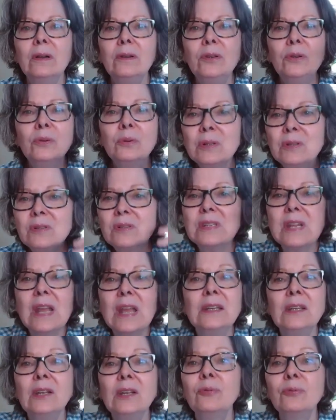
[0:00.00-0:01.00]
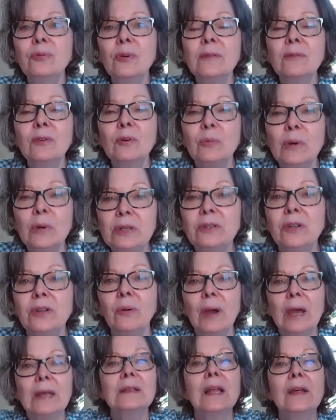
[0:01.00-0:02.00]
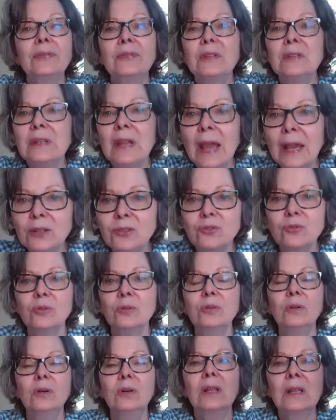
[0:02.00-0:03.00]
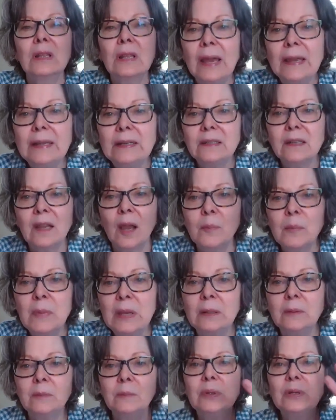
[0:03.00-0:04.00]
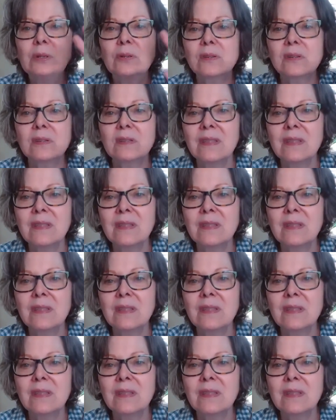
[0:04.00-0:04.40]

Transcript: You can stand in front of a window and let the natural light come in because